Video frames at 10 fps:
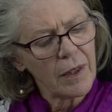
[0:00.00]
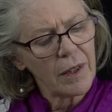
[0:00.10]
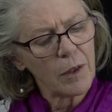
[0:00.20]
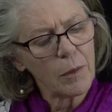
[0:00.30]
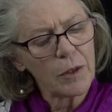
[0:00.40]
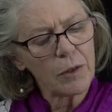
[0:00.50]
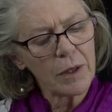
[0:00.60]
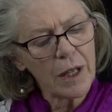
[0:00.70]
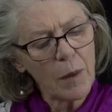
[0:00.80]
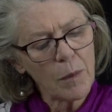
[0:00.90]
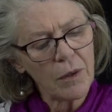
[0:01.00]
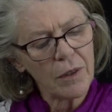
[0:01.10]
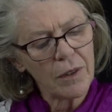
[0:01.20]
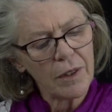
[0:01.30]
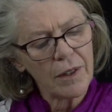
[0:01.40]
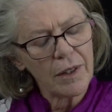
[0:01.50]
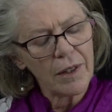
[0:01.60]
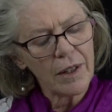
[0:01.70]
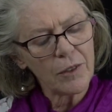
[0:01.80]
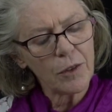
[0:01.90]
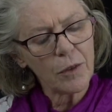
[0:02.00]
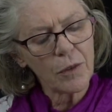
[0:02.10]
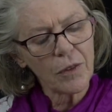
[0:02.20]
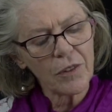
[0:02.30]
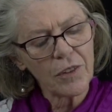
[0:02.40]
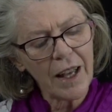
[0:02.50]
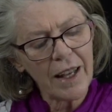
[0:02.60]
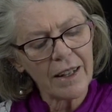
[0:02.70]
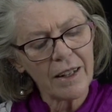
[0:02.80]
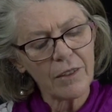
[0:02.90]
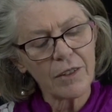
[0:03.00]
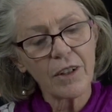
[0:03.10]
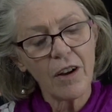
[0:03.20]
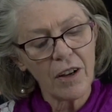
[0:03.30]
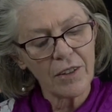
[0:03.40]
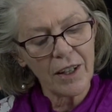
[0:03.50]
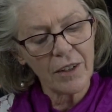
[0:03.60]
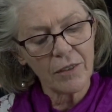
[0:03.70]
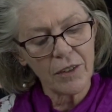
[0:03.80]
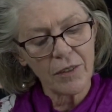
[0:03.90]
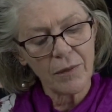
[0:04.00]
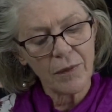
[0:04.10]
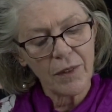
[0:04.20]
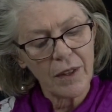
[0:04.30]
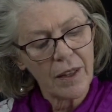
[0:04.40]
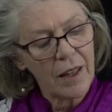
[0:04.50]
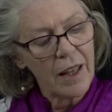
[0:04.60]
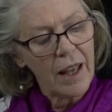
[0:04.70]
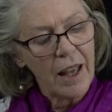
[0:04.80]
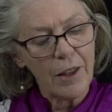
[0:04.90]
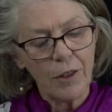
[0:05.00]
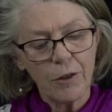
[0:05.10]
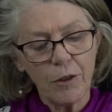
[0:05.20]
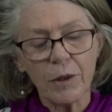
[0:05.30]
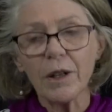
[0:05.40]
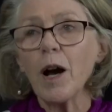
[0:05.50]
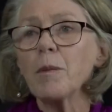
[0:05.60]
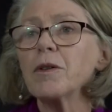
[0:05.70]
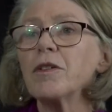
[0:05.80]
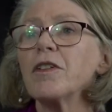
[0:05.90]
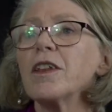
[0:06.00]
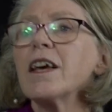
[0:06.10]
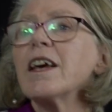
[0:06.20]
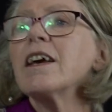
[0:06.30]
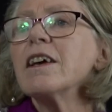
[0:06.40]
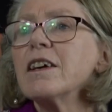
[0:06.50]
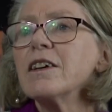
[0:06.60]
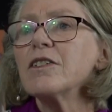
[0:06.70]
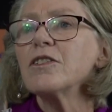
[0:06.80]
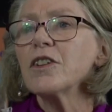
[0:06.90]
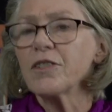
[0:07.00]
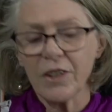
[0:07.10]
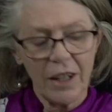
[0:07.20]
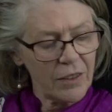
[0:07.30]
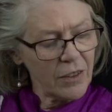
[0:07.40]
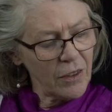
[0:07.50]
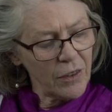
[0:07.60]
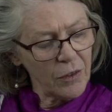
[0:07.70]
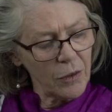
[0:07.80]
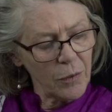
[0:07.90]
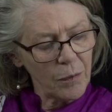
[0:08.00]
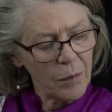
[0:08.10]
He went to a cupboard and took the tail of a kite out of it. He threw it up into the air just outside the door.